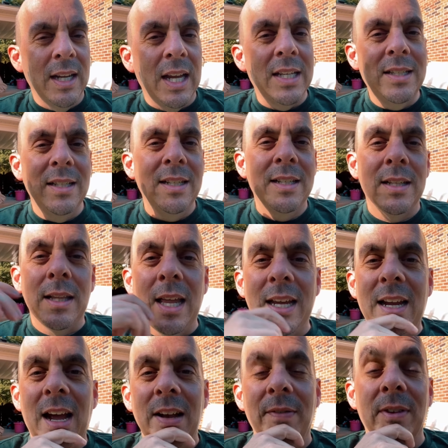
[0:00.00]
isn't it like
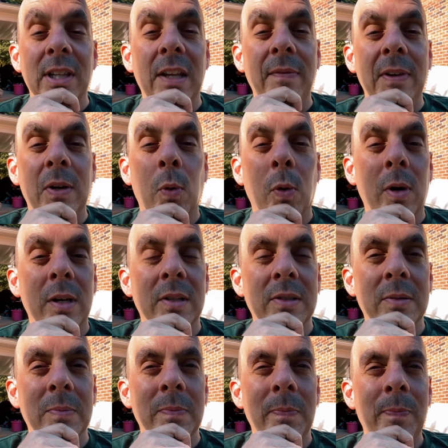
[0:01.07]
kind of a living
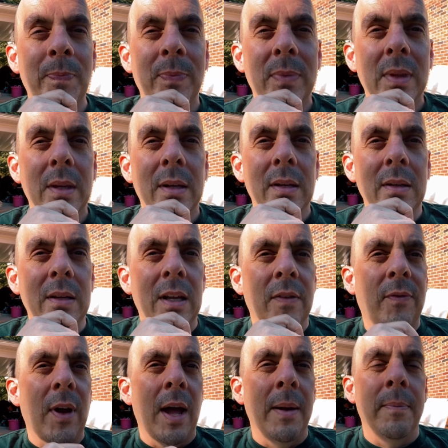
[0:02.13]
organism?
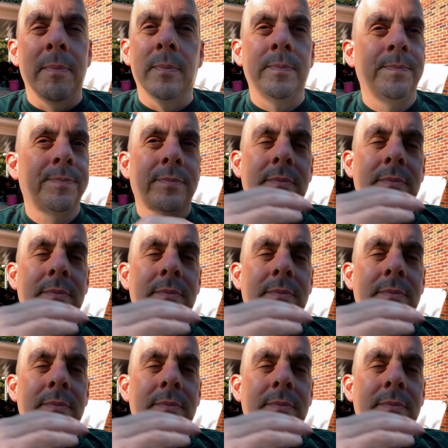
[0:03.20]
If I'm